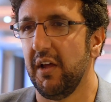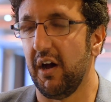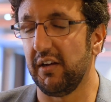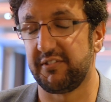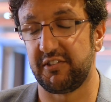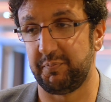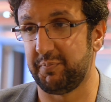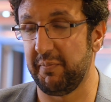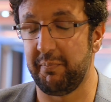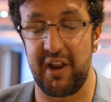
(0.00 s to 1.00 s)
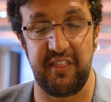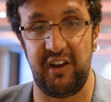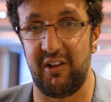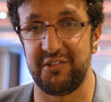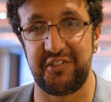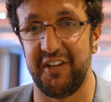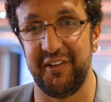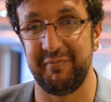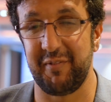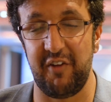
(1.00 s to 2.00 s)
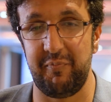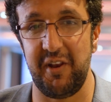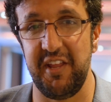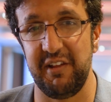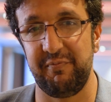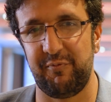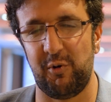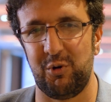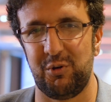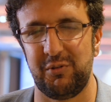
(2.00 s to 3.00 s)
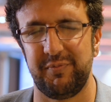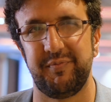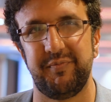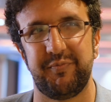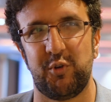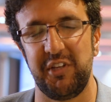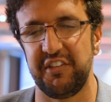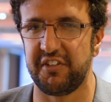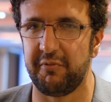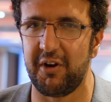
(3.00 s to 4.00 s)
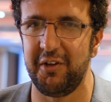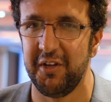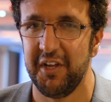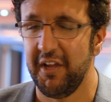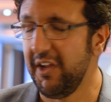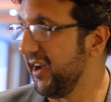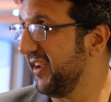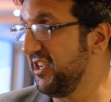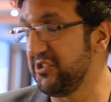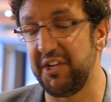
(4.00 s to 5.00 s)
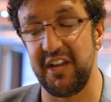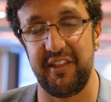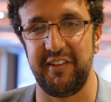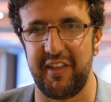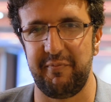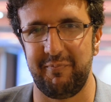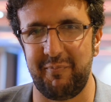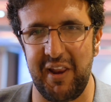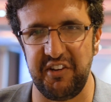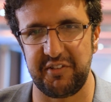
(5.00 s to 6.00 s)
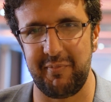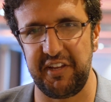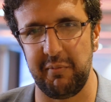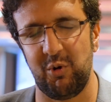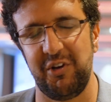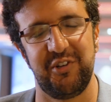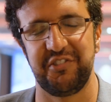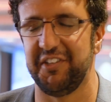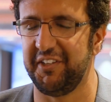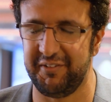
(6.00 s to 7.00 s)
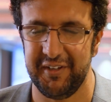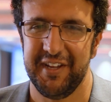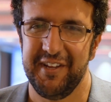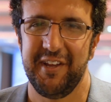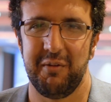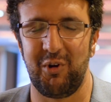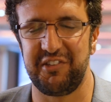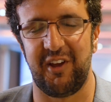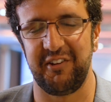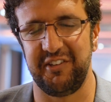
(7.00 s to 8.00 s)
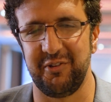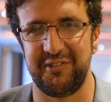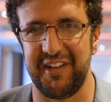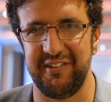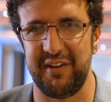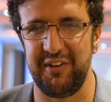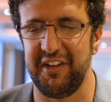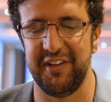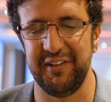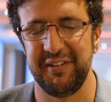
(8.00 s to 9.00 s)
It's been better than last year. I've been here four, four years in a row, and each year they, have managed to make it more interesting more excited to attend every year.